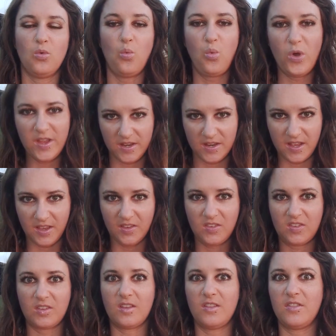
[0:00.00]

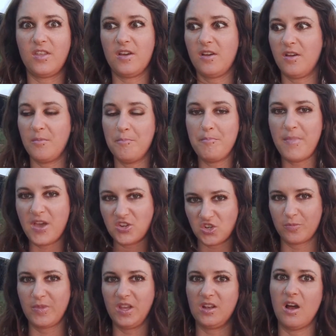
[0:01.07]
witness the
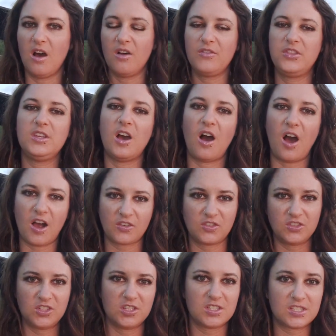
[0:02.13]
measurement of the
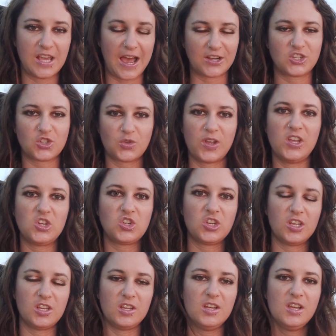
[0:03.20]
oxygen
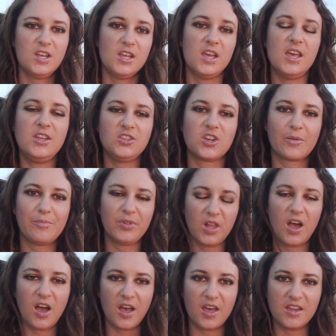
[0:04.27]
saturation in your
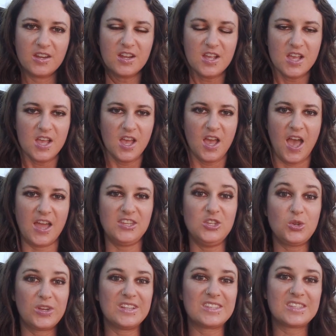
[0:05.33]
blood, and
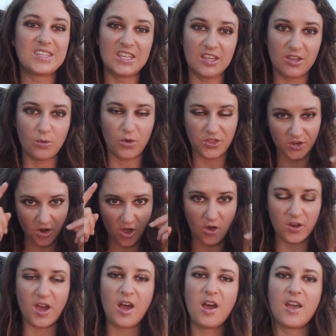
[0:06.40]
you can see with your
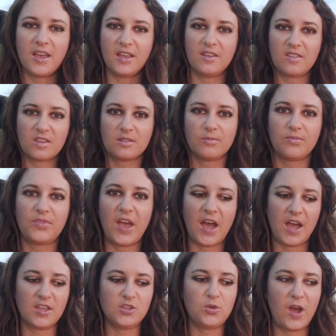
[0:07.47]
own eyes
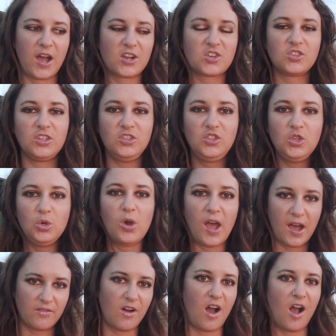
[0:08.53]
that you actually do
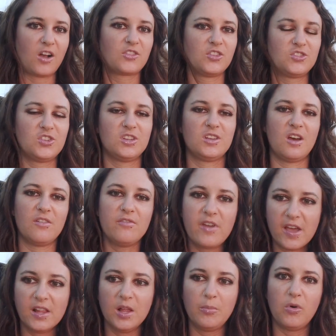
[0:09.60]
have oxygen
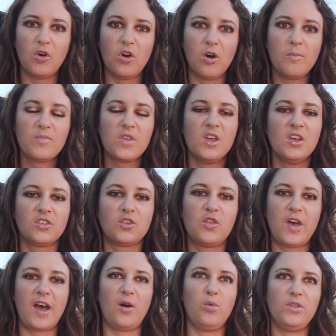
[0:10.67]
available, so
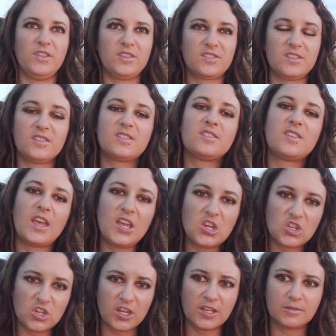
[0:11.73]
that when the
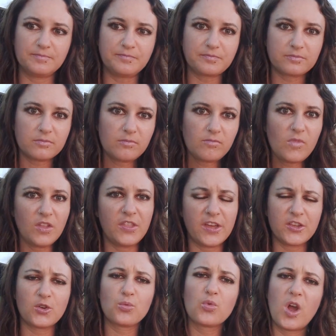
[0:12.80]
sensation
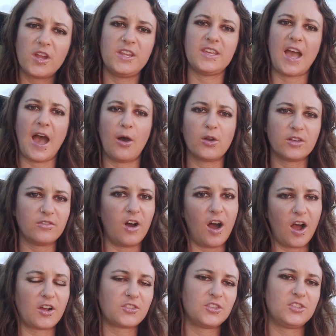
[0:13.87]
that you're running out of
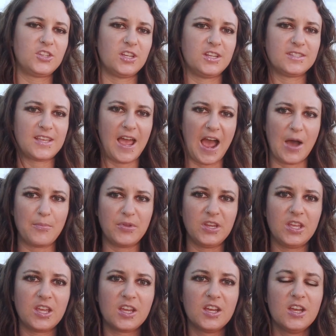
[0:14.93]
oxygen is
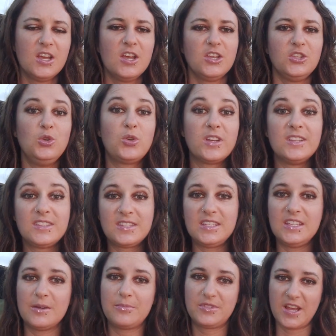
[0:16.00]
happening, you can
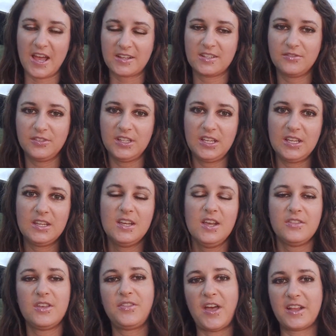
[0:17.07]
see objectively
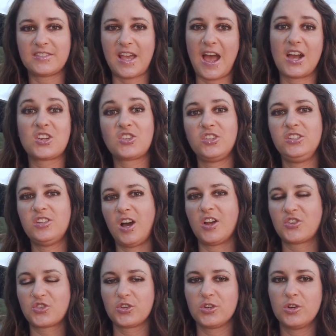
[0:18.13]
that that's actually
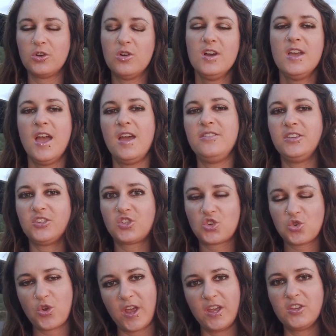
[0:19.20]
not true, and then
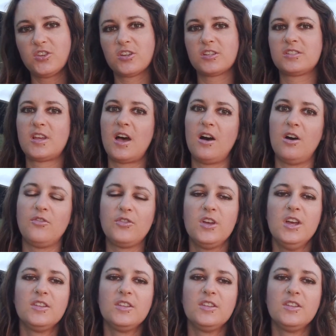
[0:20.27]
train yourself